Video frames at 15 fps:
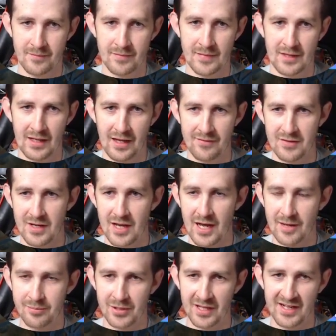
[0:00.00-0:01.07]
I have
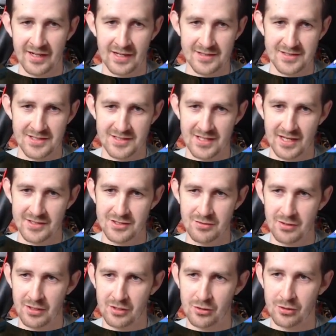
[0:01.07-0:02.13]
not played against this yet. This is
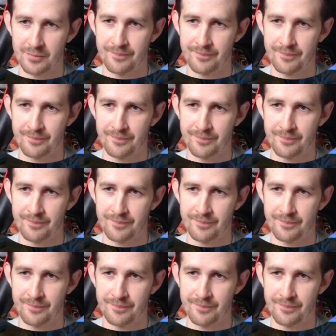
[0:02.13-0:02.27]
really cool.